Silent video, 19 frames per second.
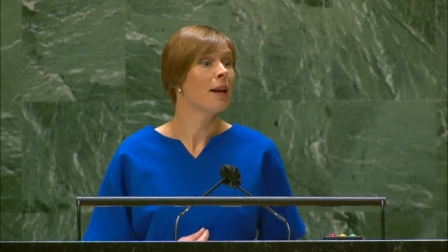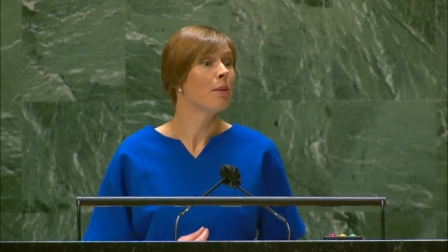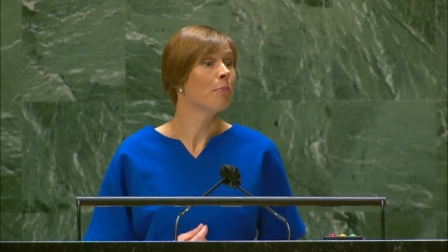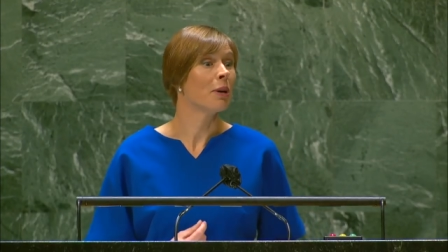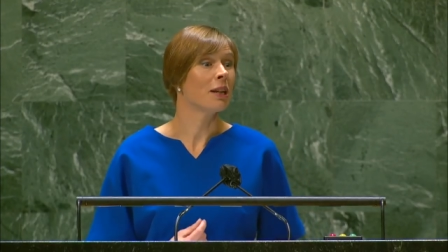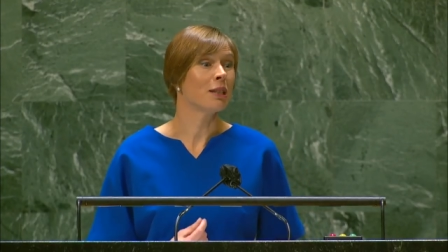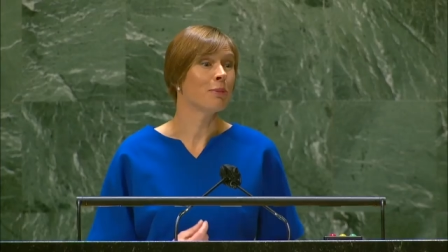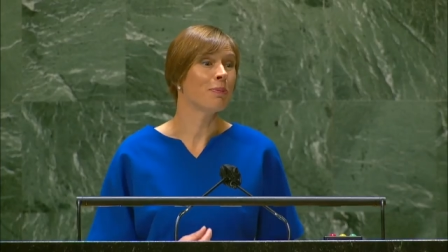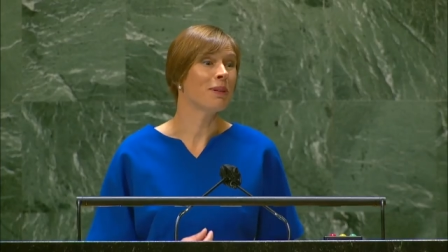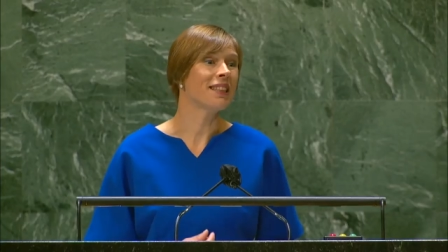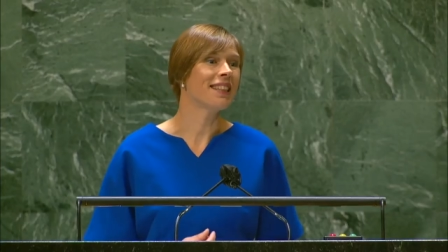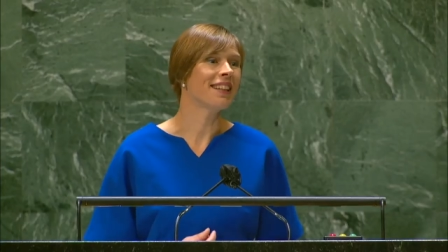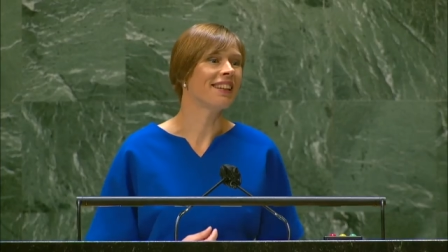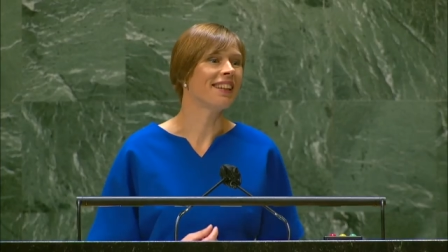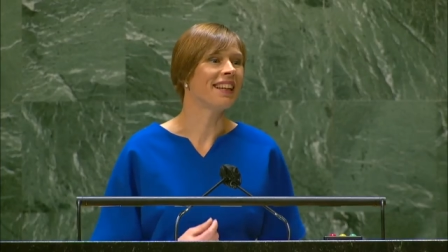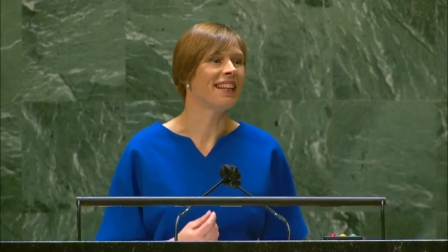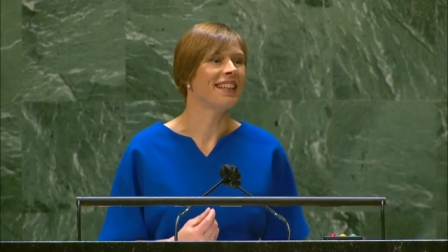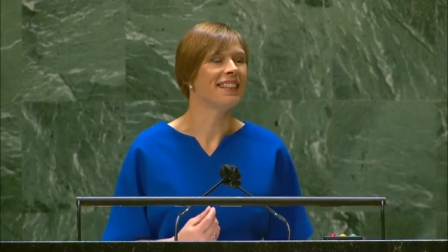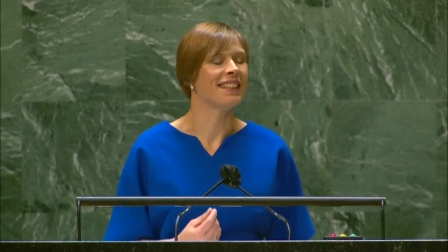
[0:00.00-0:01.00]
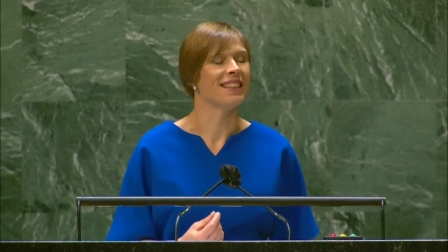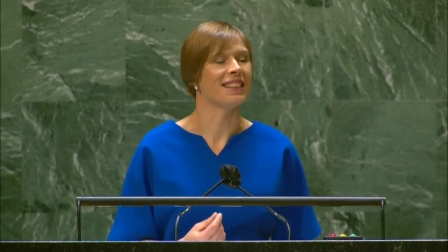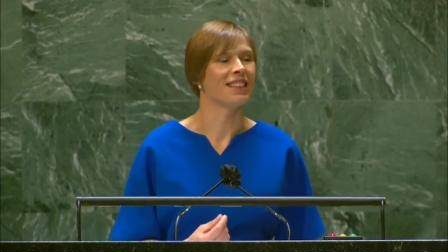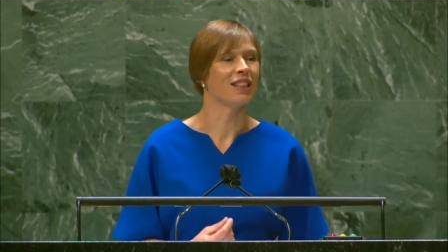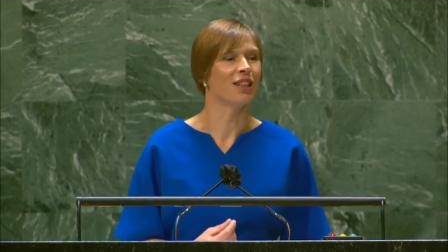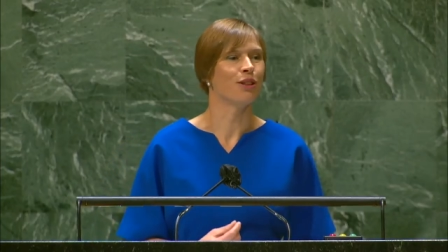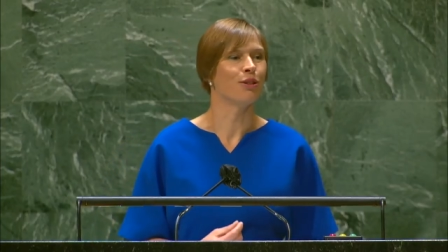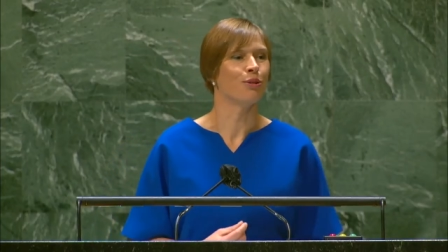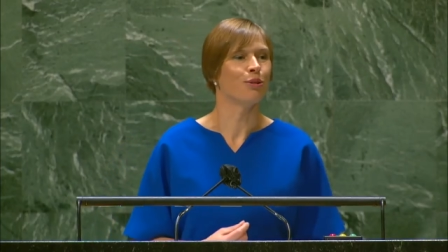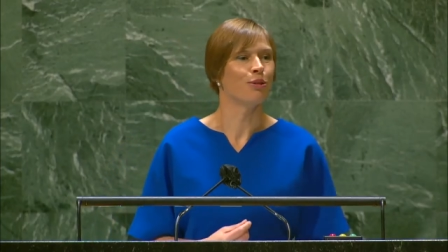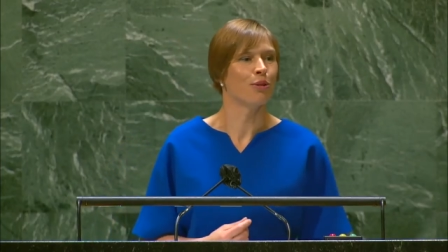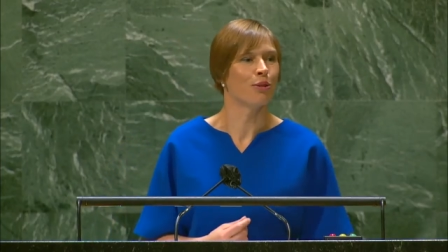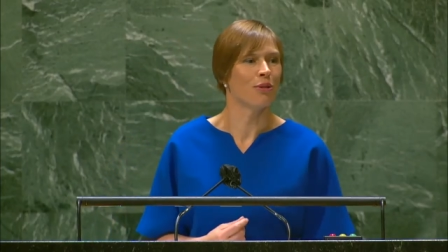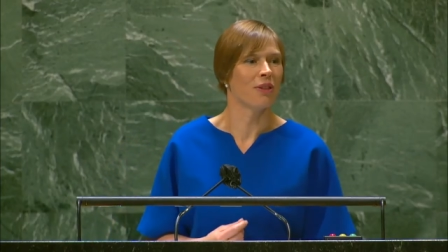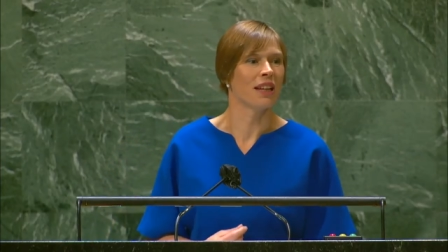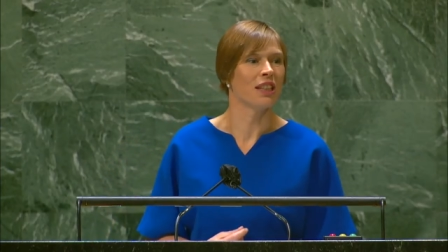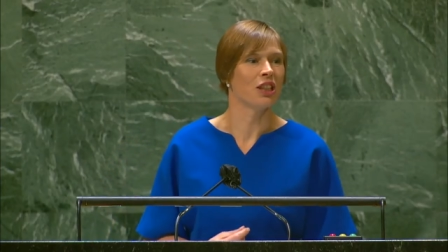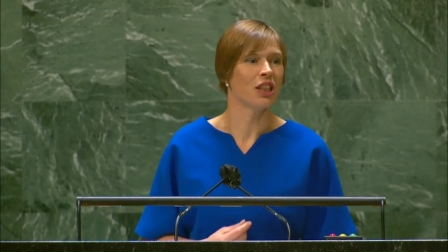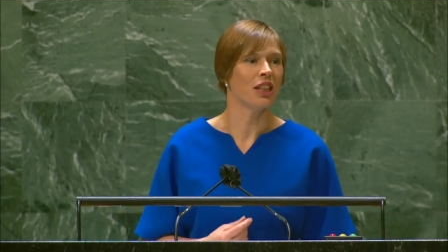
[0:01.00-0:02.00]
My special greetings go to
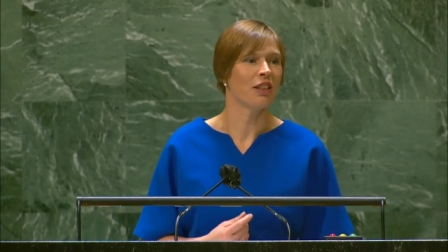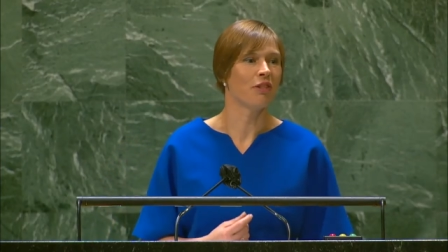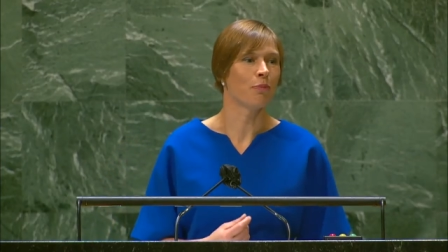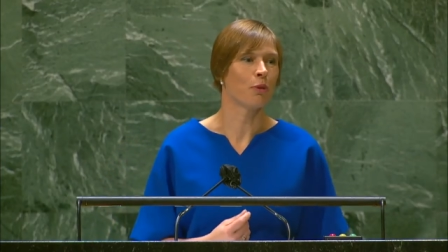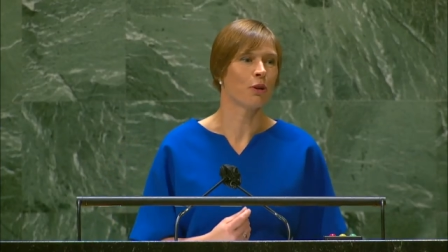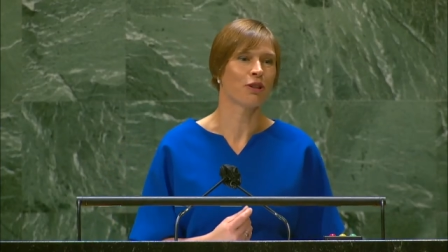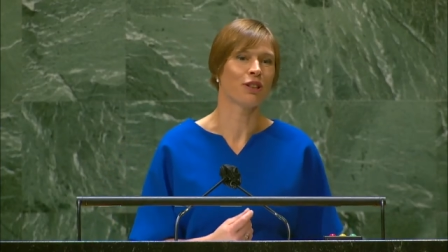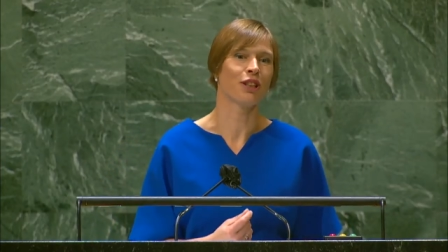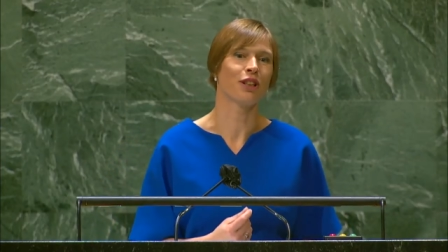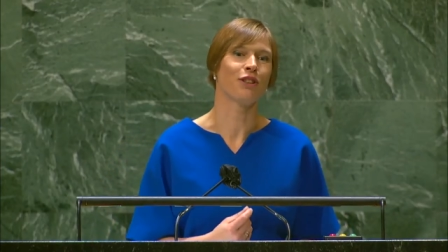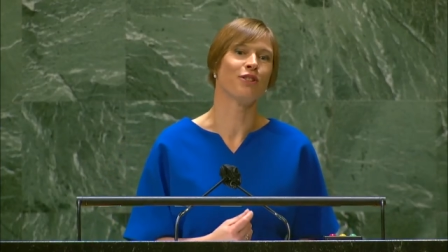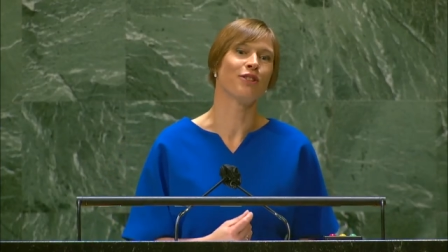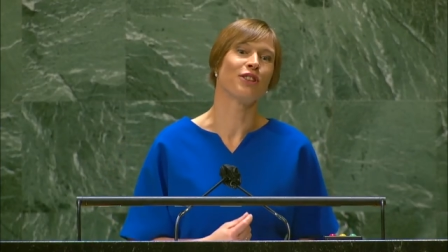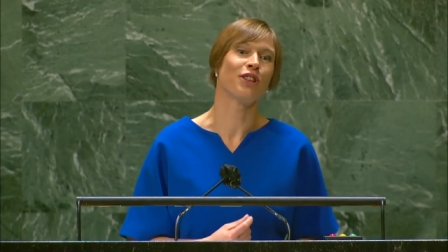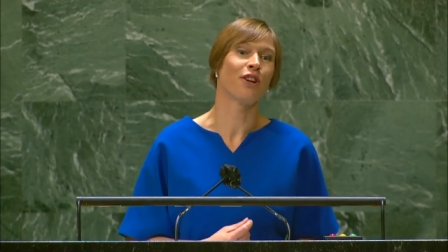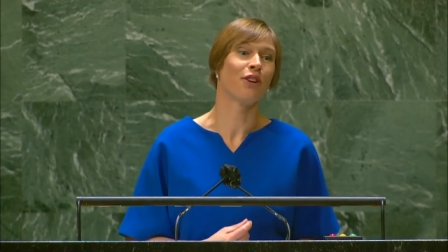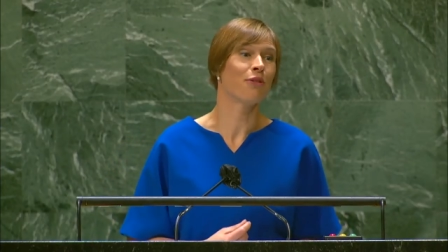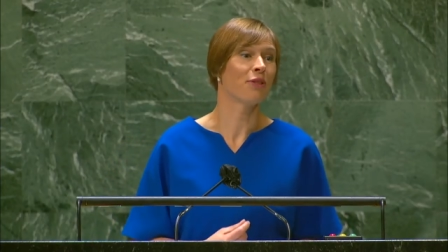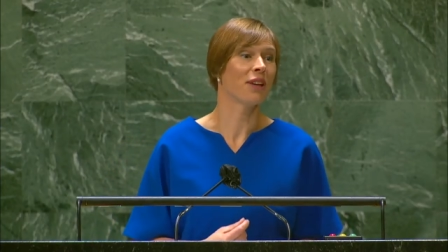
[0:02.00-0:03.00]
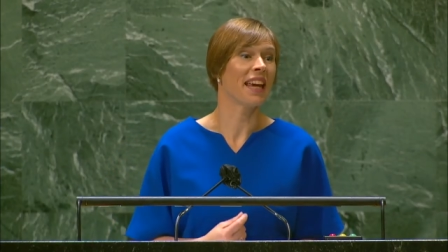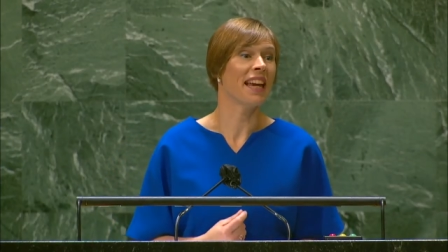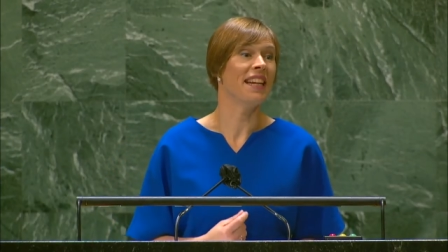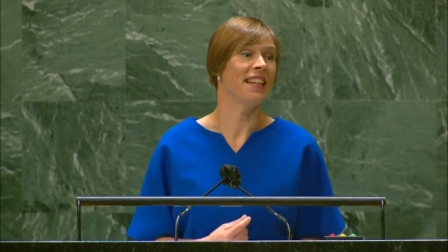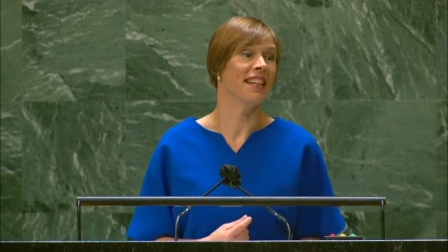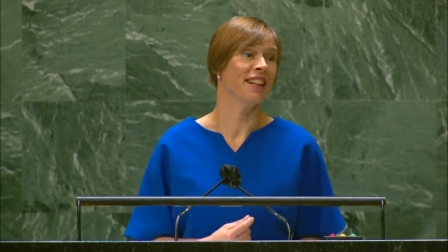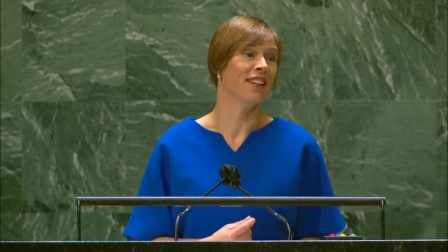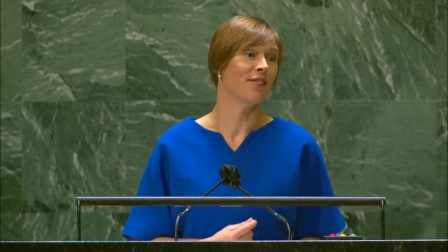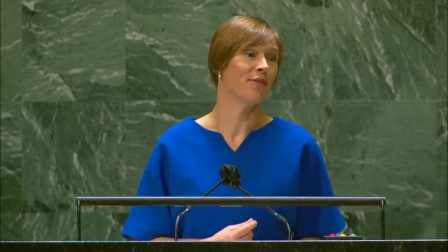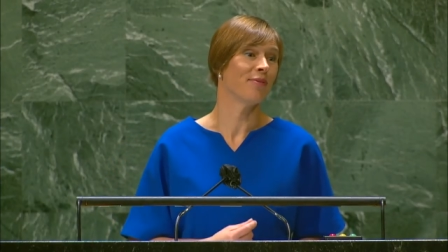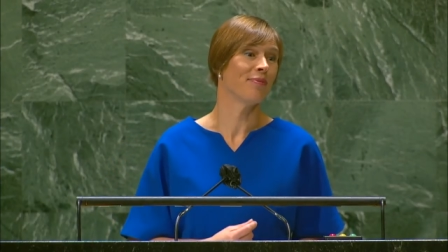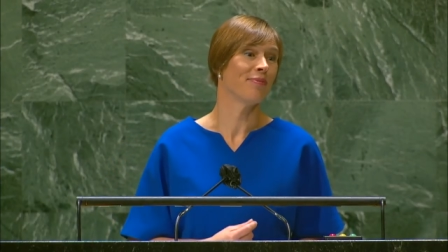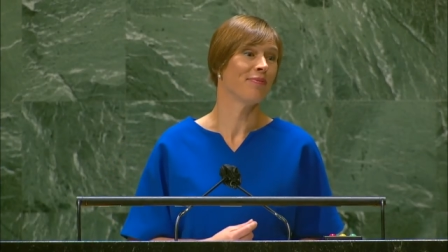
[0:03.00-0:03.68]
the Chief Prosecutor of Kenya,